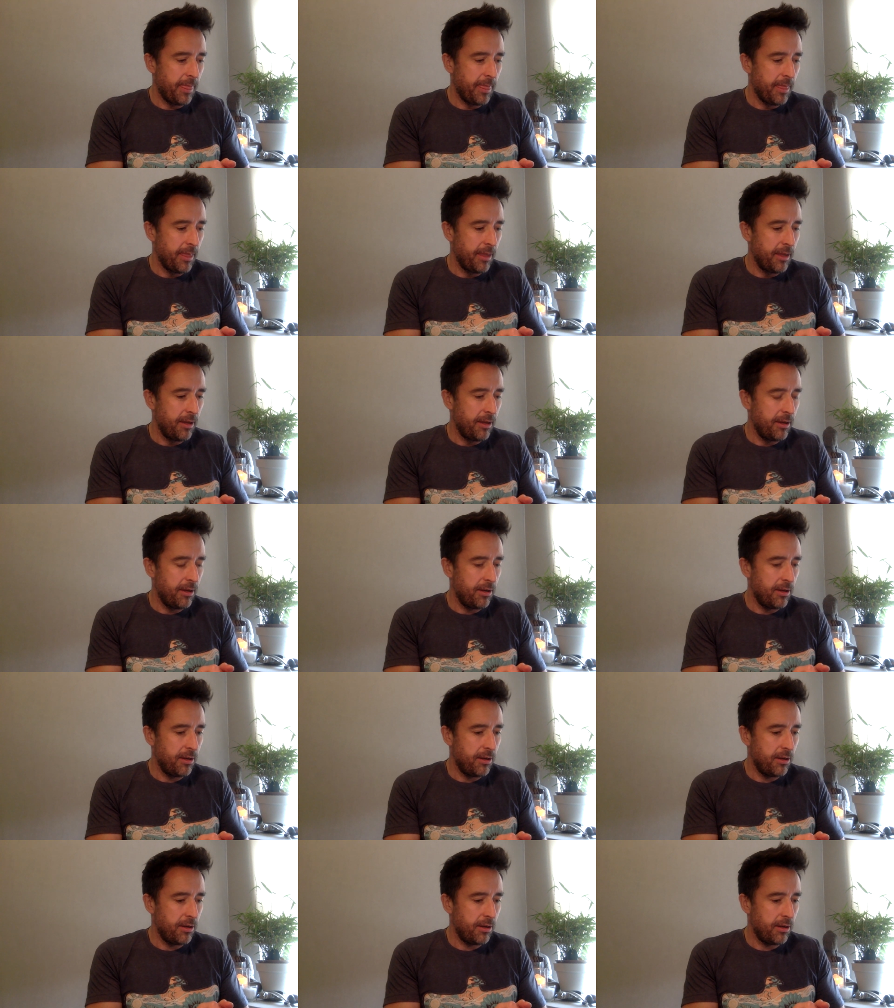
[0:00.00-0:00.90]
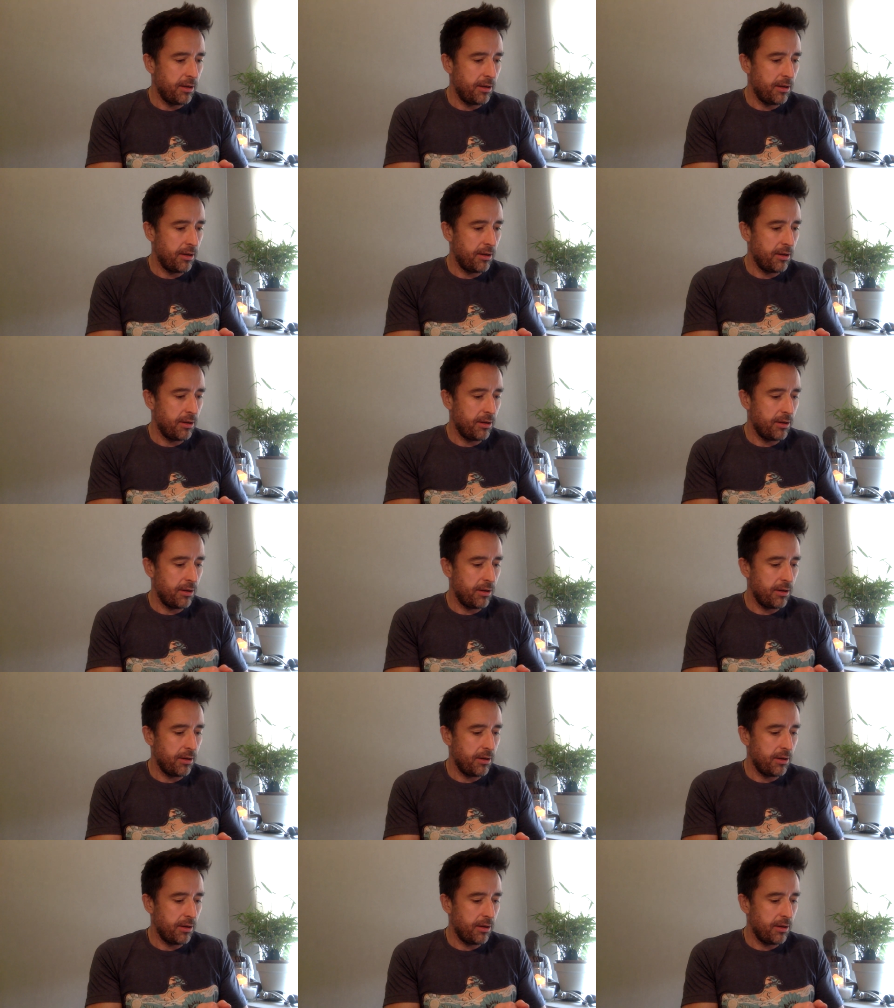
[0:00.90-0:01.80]

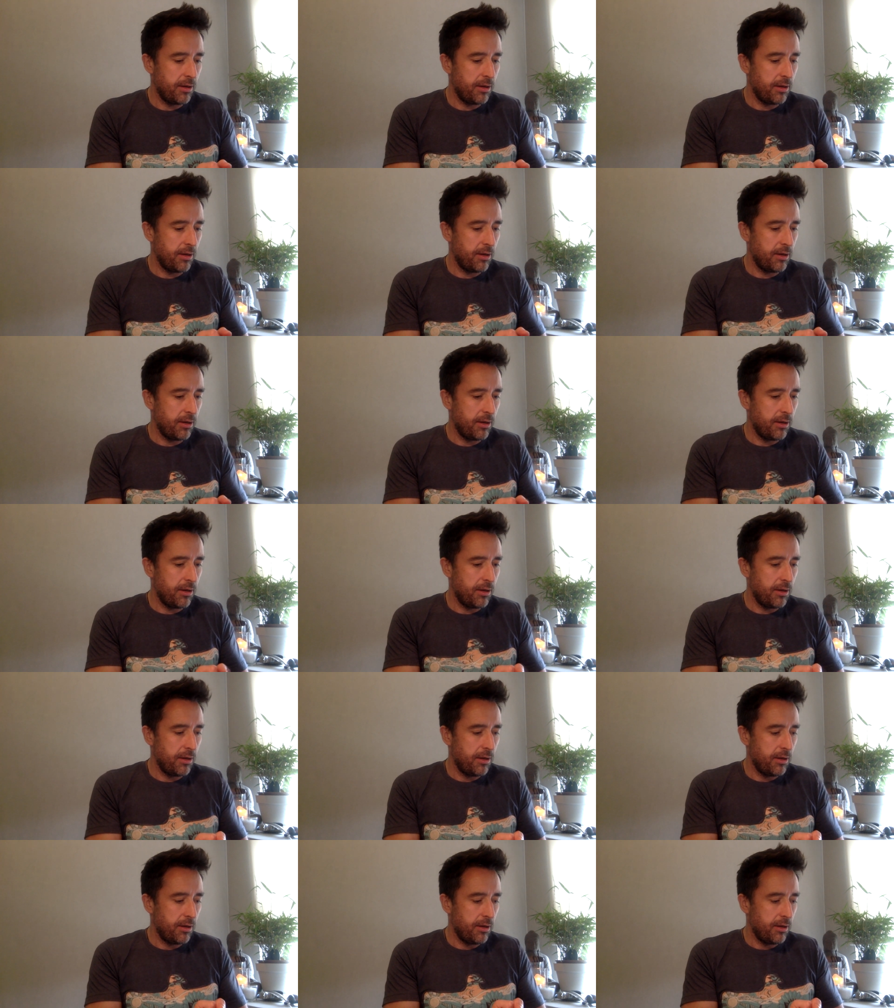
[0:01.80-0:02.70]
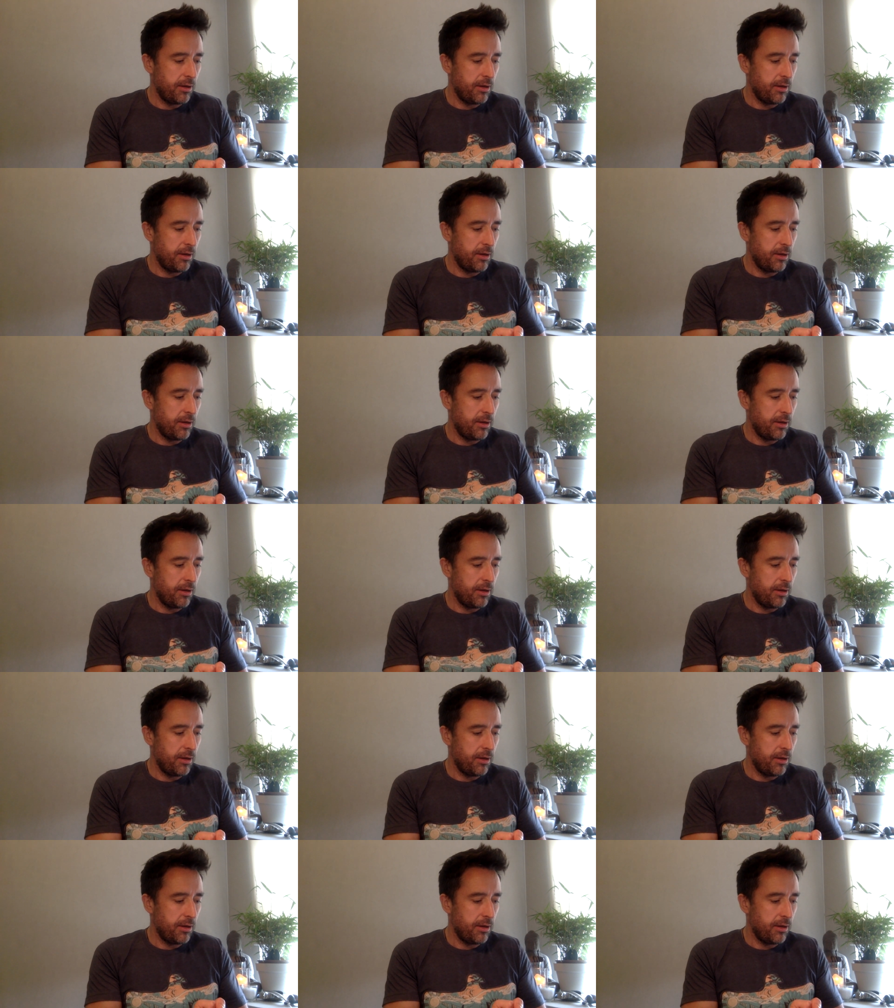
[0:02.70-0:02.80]
Nobody speaks.